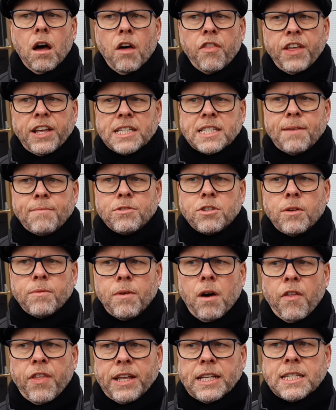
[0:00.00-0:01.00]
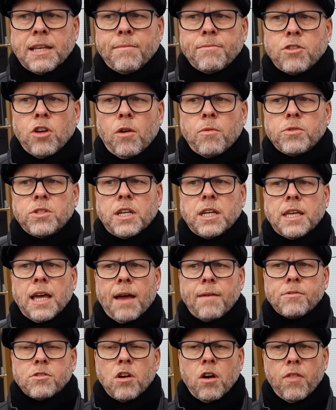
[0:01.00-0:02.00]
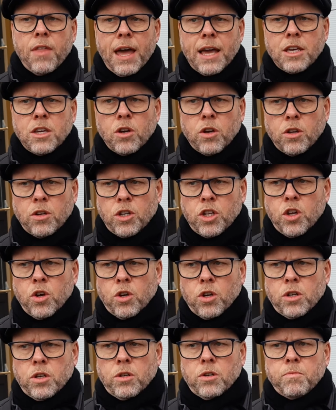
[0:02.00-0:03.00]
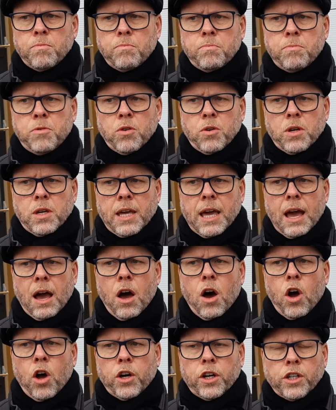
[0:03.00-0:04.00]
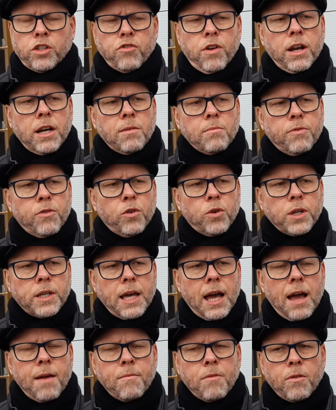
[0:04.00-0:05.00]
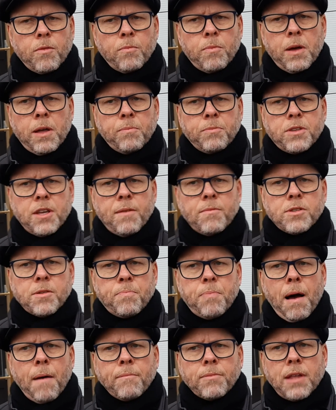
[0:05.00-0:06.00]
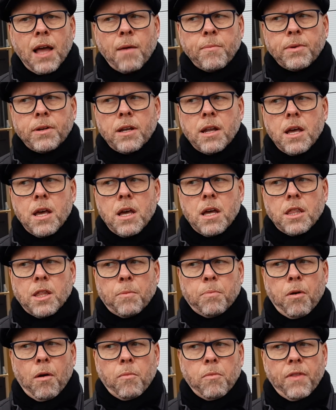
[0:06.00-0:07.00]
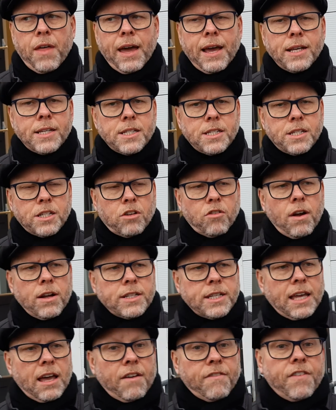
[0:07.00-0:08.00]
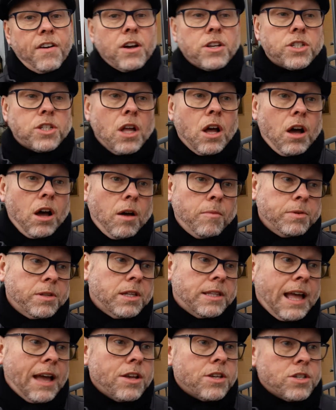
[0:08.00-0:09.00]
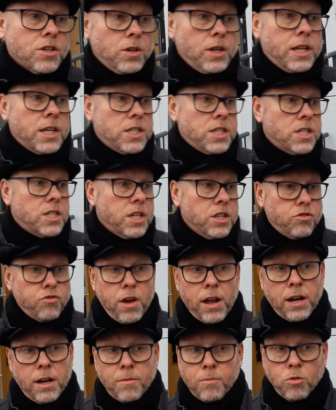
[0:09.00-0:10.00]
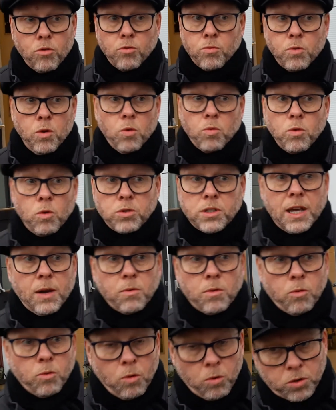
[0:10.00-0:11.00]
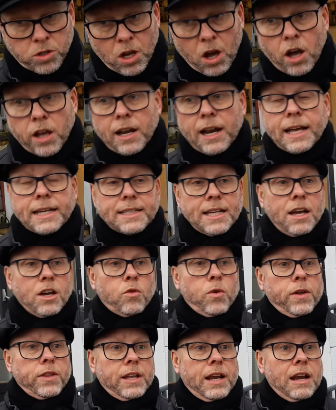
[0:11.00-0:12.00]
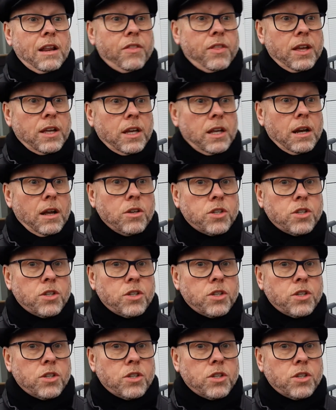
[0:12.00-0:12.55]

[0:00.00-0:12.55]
I think sometimes in games like that you can get high on adrenaline before the game. Teams are pumped up, and the problem with that is it's great to get a fast start, but the downside is adrenaline will tie your legs out quicker than anything.